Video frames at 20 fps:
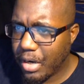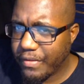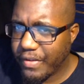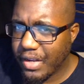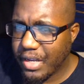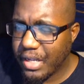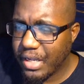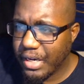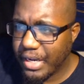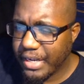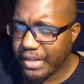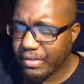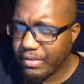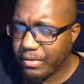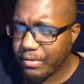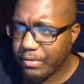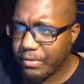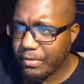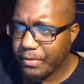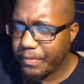a
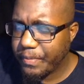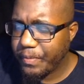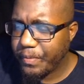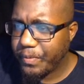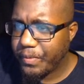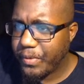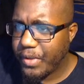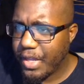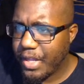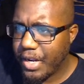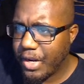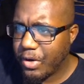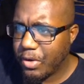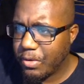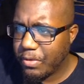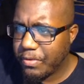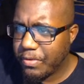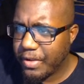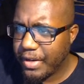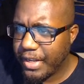collective. And I do
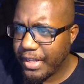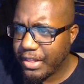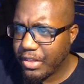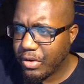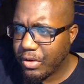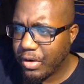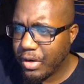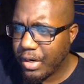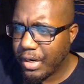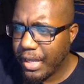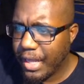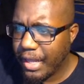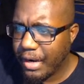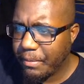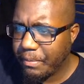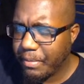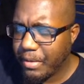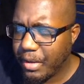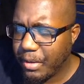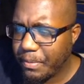feel like there are a lot of
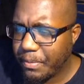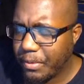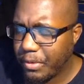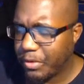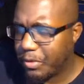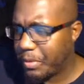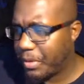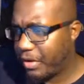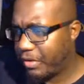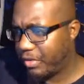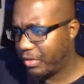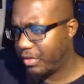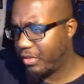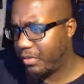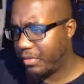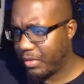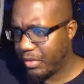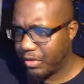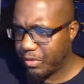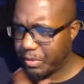people, especially those in
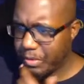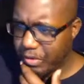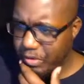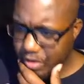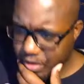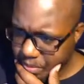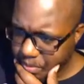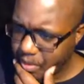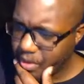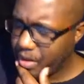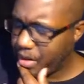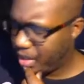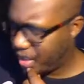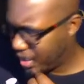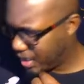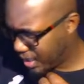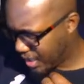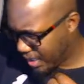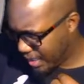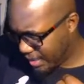the spiritual community,
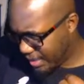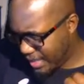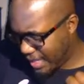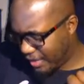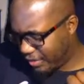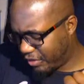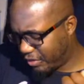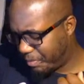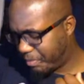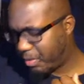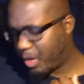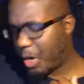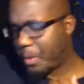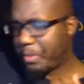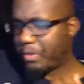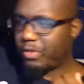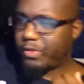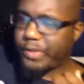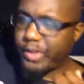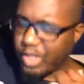that just
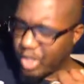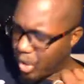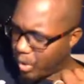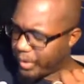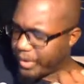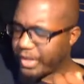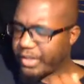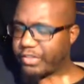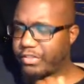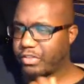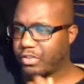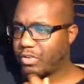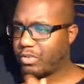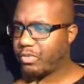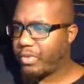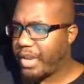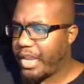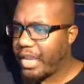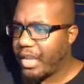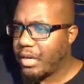purposefully go against the
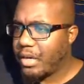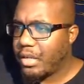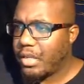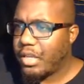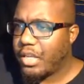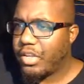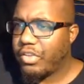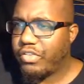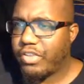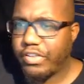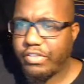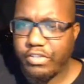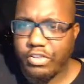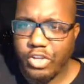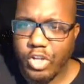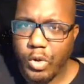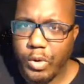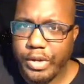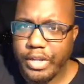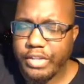grain just to
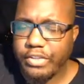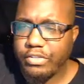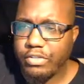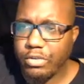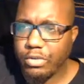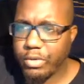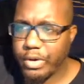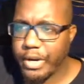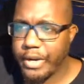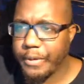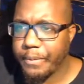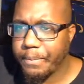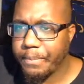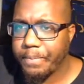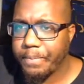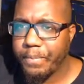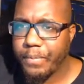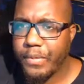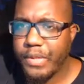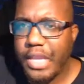go against the grain.
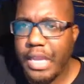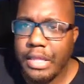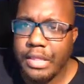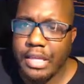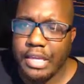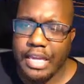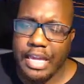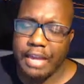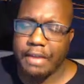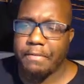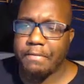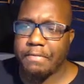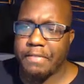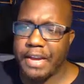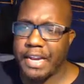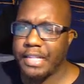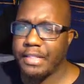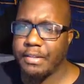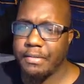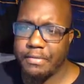And they can't
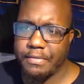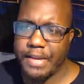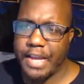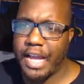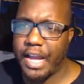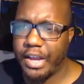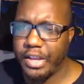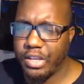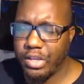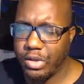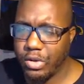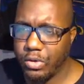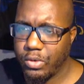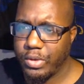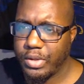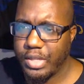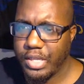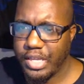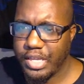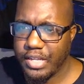find the value
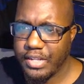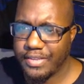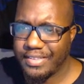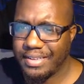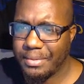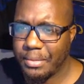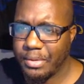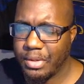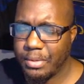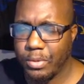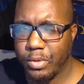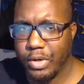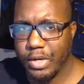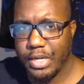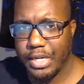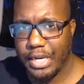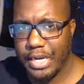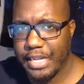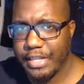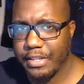in some of the more
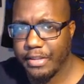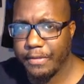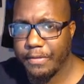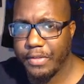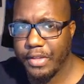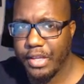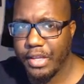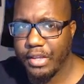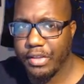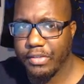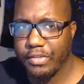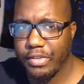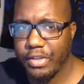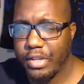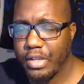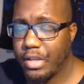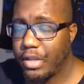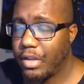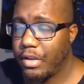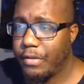collective things.
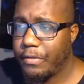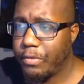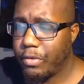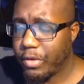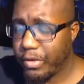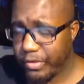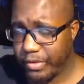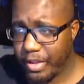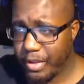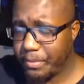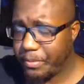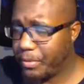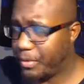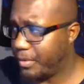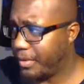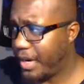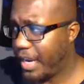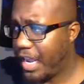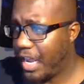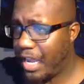For example,
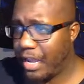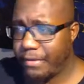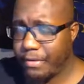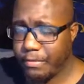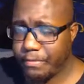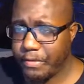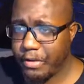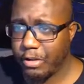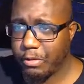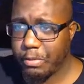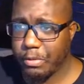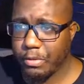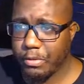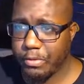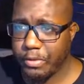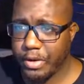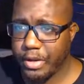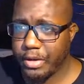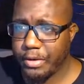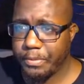I have a Facebook
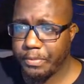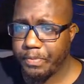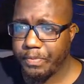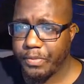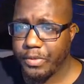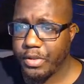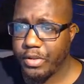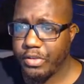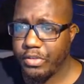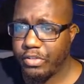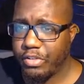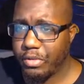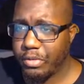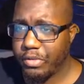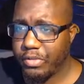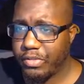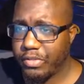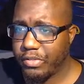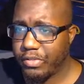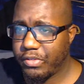friend. She
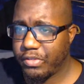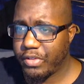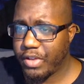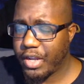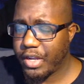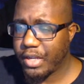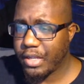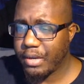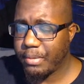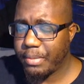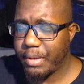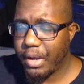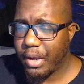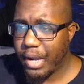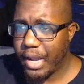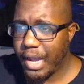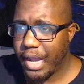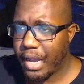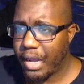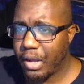was talking about
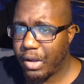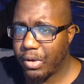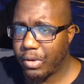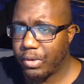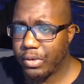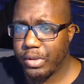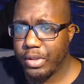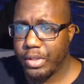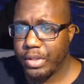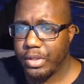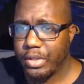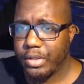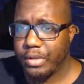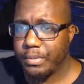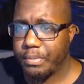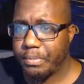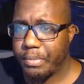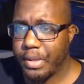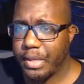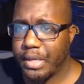how
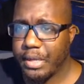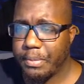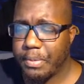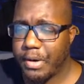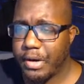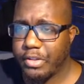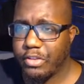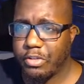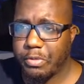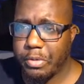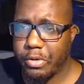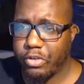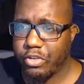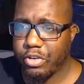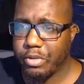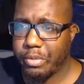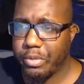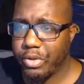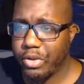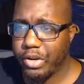being a part of the spiritual
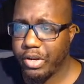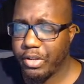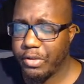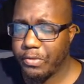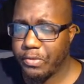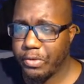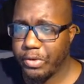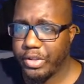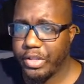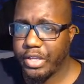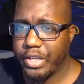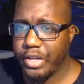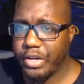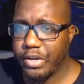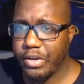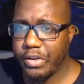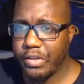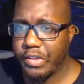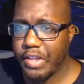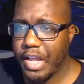community for
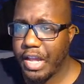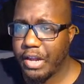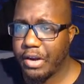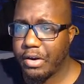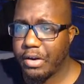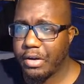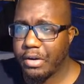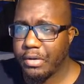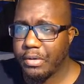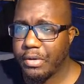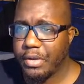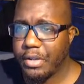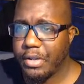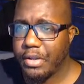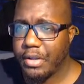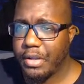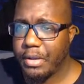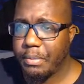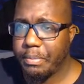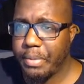years had her
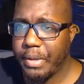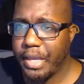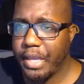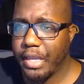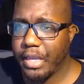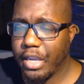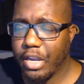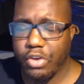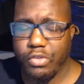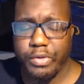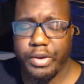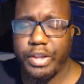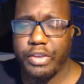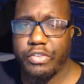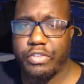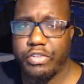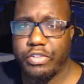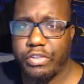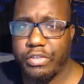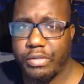being a
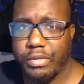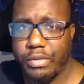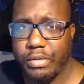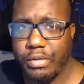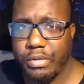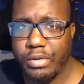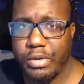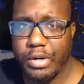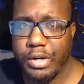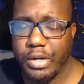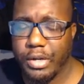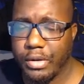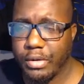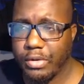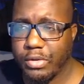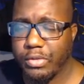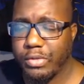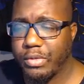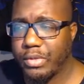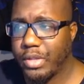Grinch during
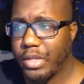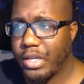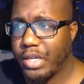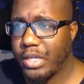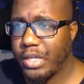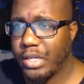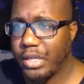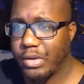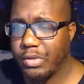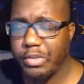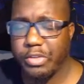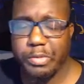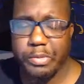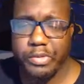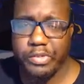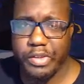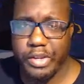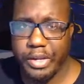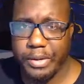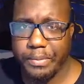the Christmas
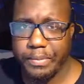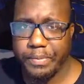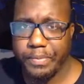time,